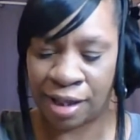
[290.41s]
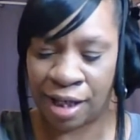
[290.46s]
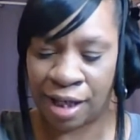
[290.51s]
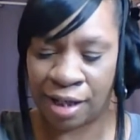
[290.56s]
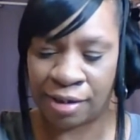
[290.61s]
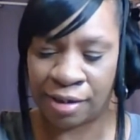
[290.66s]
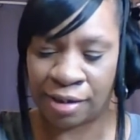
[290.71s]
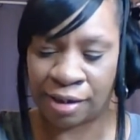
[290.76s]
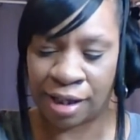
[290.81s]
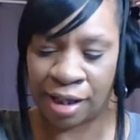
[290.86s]

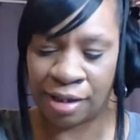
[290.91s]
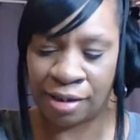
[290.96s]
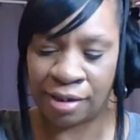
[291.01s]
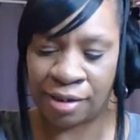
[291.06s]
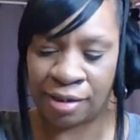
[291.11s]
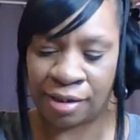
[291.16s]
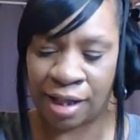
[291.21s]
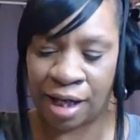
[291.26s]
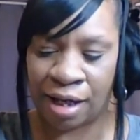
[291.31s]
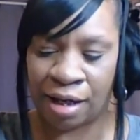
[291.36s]
and skin
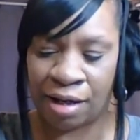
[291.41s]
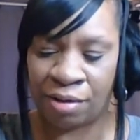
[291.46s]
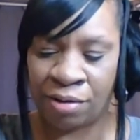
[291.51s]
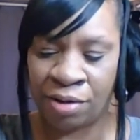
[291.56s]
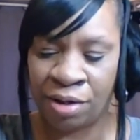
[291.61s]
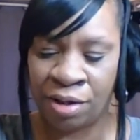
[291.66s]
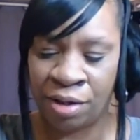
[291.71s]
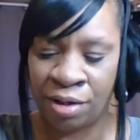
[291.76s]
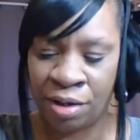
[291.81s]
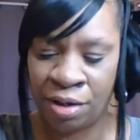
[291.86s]

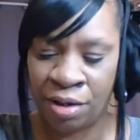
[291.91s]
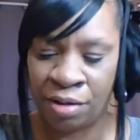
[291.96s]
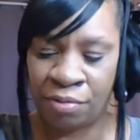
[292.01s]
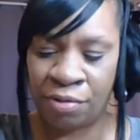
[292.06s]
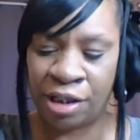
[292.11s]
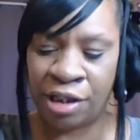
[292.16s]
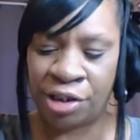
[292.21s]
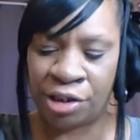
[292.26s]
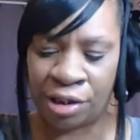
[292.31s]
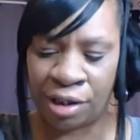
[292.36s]
cell
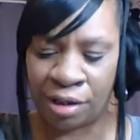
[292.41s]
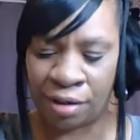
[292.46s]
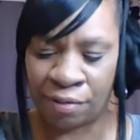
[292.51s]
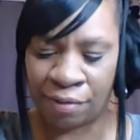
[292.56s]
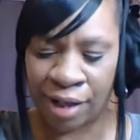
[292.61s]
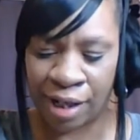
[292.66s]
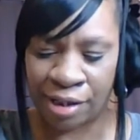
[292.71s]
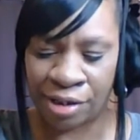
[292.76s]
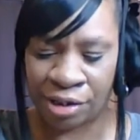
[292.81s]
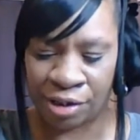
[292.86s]

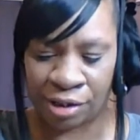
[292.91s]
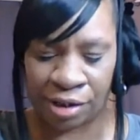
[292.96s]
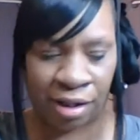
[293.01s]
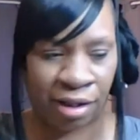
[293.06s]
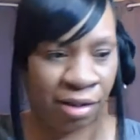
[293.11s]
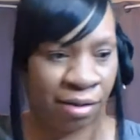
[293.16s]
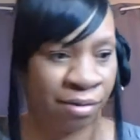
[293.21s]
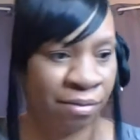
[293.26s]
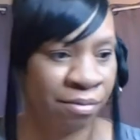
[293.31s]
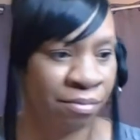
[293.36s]

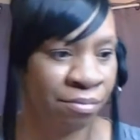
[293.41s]
regeneration,